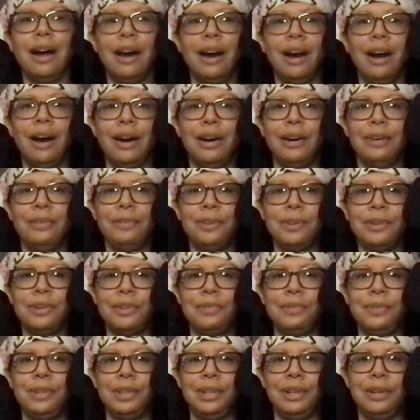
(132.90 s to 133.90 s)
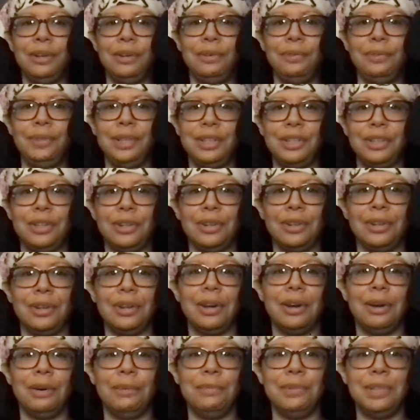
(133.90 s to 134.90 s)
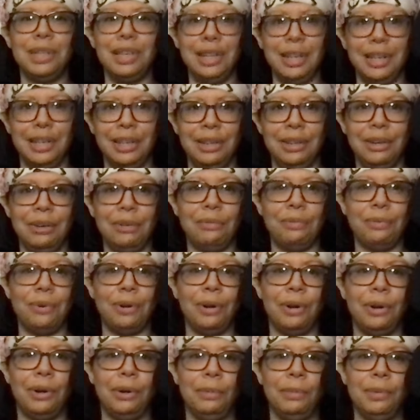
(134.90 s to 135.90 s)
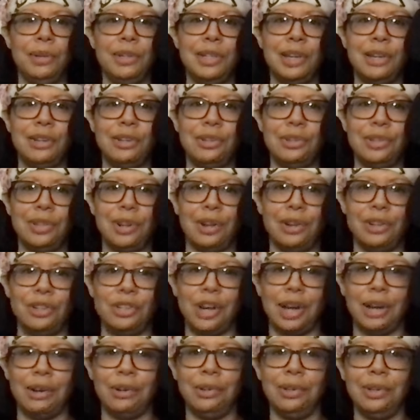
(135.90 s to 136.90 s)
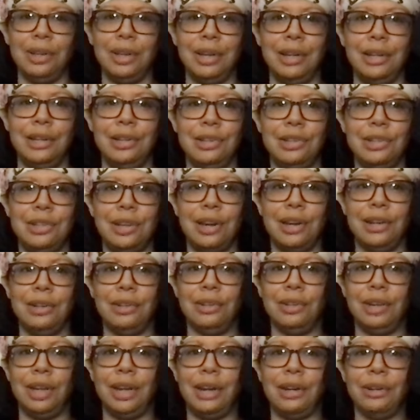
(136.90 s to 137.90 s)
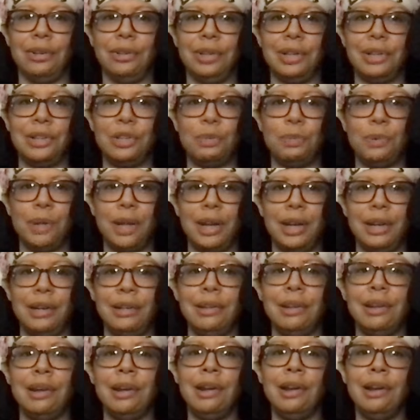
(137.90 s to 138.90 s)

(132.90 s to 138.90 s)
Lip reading: Our first video feature comes in from Essential Salt's channel and is titled Hegel Explained: